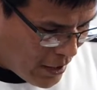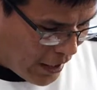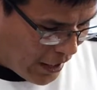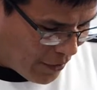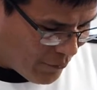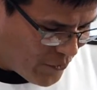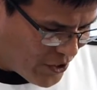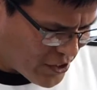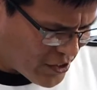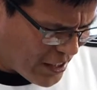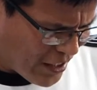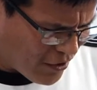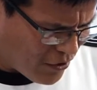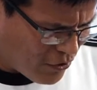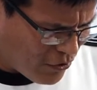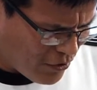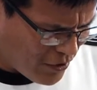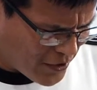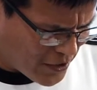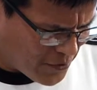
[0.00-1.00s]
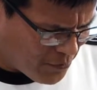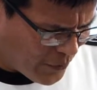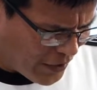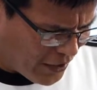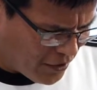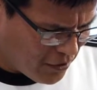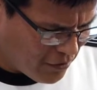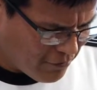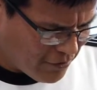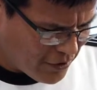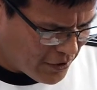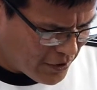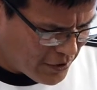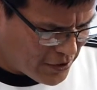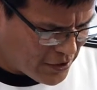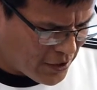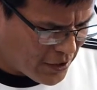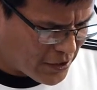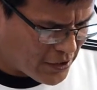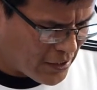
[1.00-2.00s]
I miss that toothless smile of
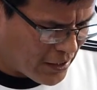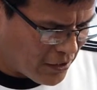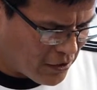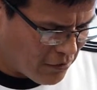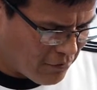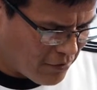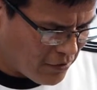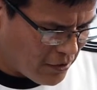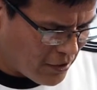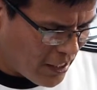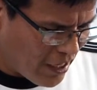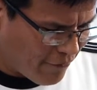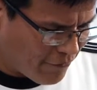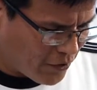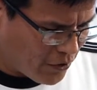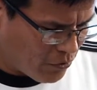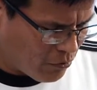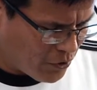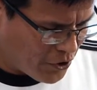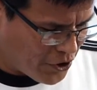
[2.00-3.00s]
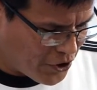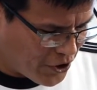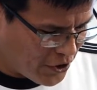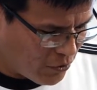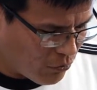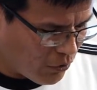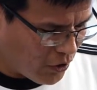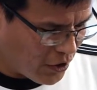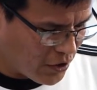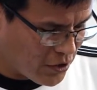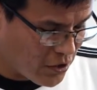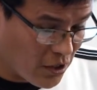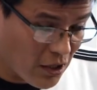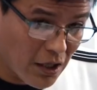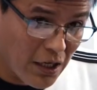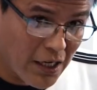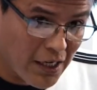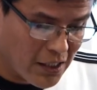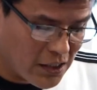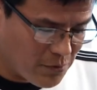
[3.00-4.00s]
hers and the sound of her laughter when she'd watch The
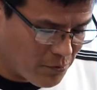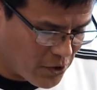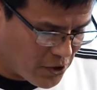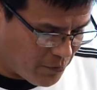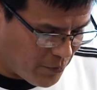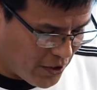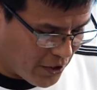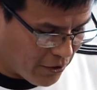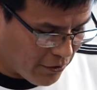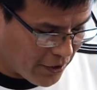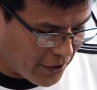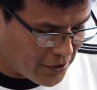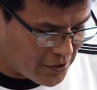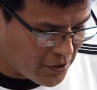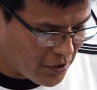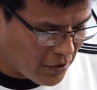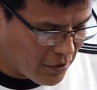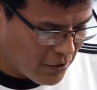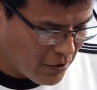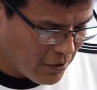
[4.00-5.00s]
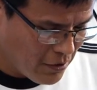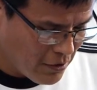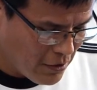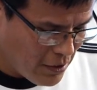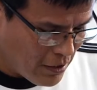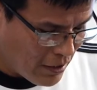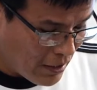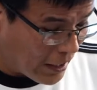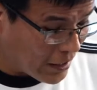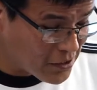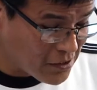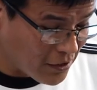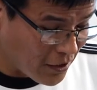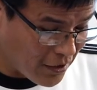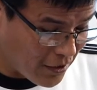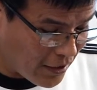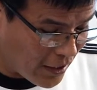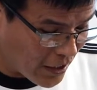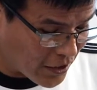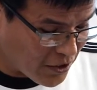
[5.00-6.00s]
Gods Must Be Crazy. That's
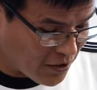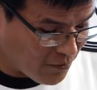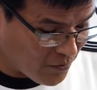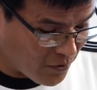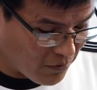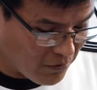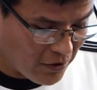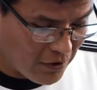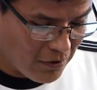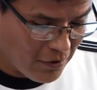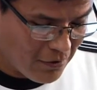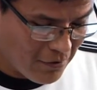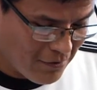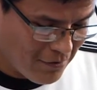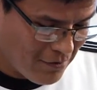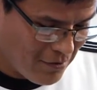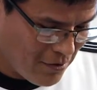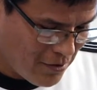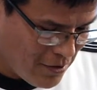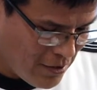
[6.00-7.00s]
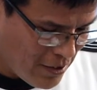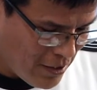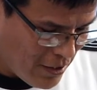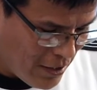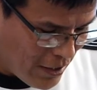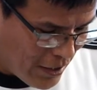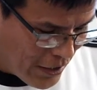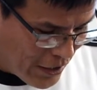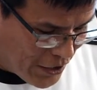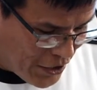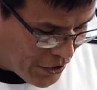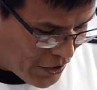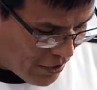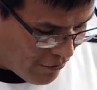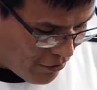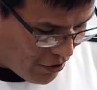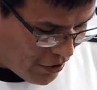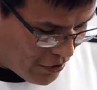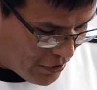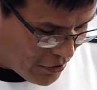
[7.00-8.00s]
not an action movie. She
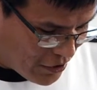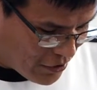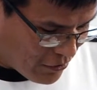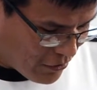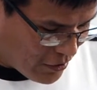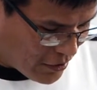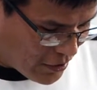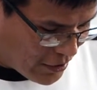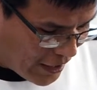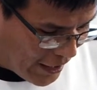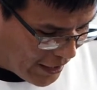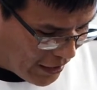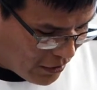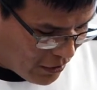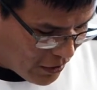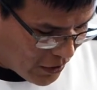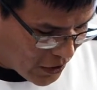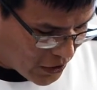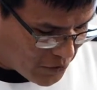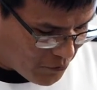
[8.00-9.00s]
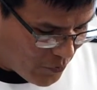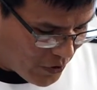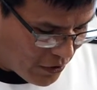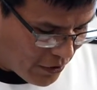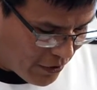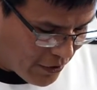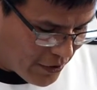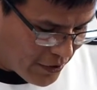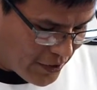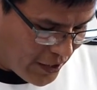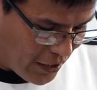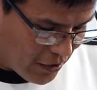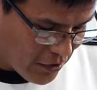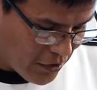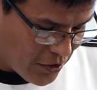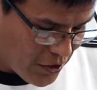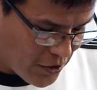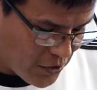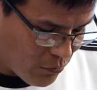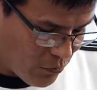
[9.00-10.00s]
never understood the dialogues, but her
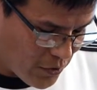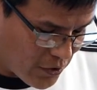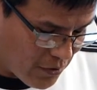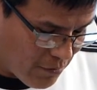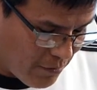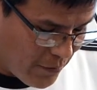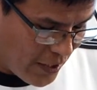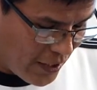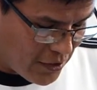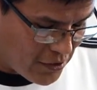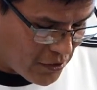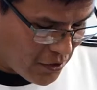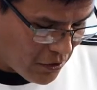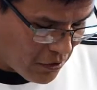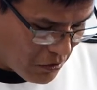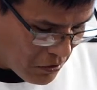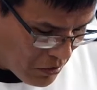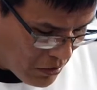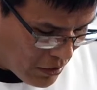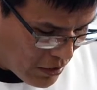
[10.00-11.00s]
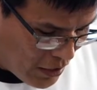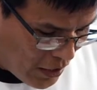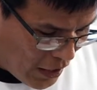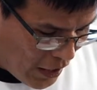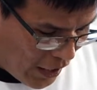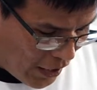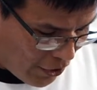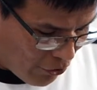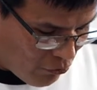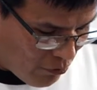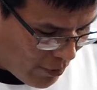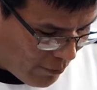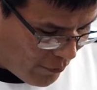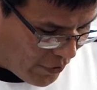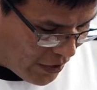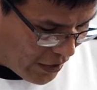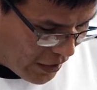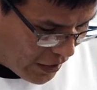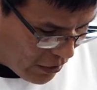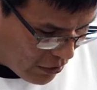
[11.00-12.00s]
intelligence was amazing. I
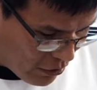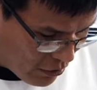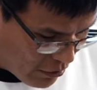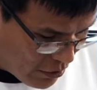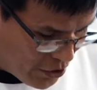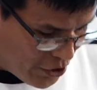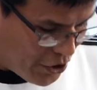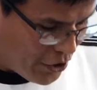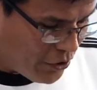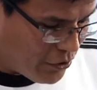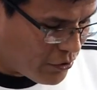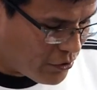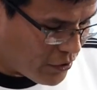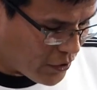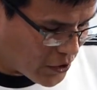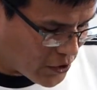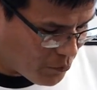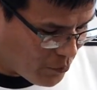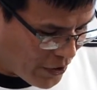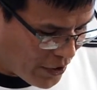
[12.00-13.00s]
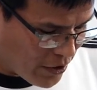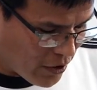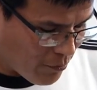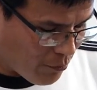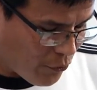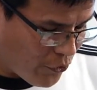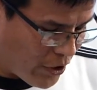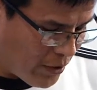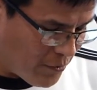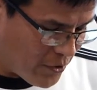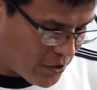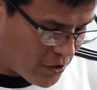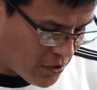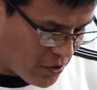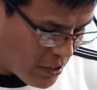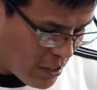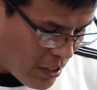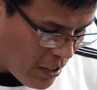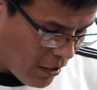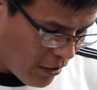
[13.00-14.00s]
remember how she used to explain the
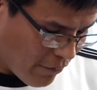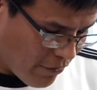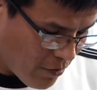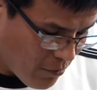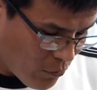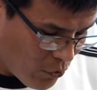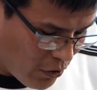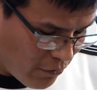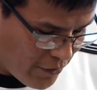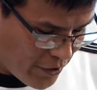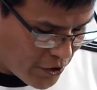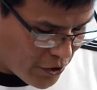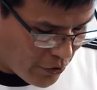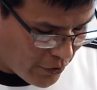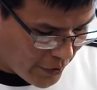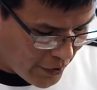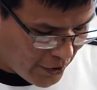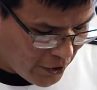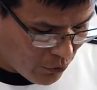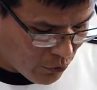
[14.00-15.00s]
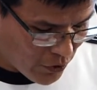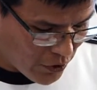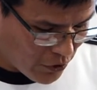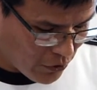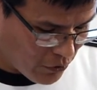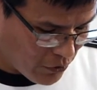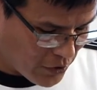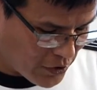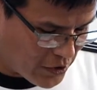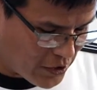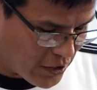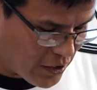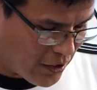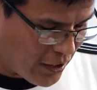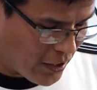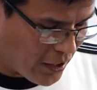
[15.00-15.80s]
premise of the movie to anyone who'd sit